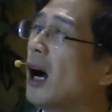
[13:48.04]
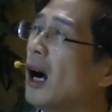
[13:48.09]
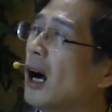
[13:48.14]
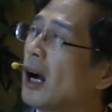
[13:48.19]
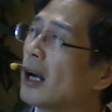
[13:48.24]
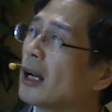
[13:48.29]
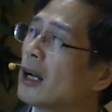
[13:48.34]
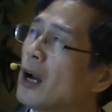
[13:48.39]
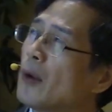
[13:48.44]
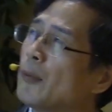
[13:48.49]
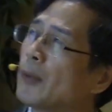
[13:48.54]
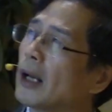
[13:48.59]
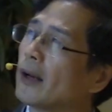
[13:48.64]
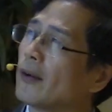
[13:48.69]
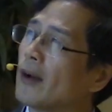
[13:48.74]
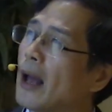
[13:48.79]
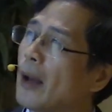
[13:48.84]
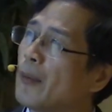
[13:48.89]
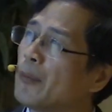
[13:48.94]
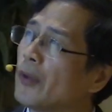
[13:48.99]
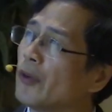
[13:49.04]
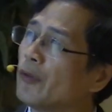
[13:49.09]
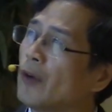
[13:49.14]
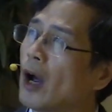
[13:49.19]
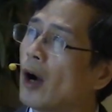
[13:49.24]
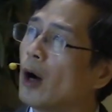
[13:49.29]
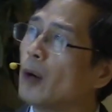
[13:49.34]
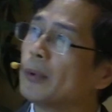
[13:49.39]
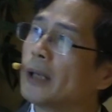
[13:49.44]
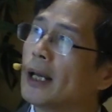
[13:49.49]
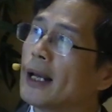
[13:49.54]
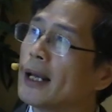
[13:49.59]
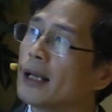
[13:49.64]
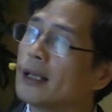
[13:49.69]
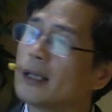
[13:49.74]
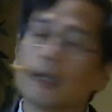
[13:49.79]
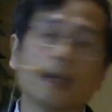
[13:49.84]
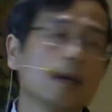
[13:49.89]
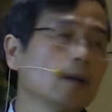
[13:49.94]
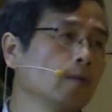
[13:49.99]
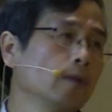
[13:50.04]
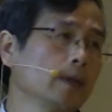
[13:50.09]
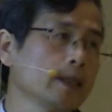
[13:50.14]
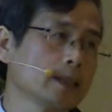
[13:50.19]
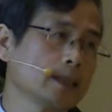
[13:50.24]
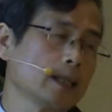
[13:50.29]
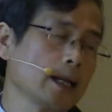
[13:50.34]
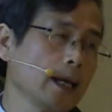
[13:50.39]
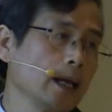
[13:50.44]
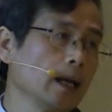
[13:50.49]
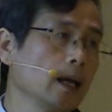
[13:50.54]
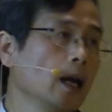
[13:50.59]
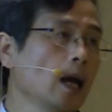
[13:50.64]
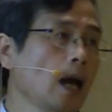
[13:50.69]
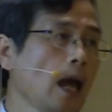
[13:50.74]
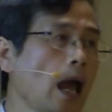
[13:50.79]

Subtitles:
chromatogram we obtained with the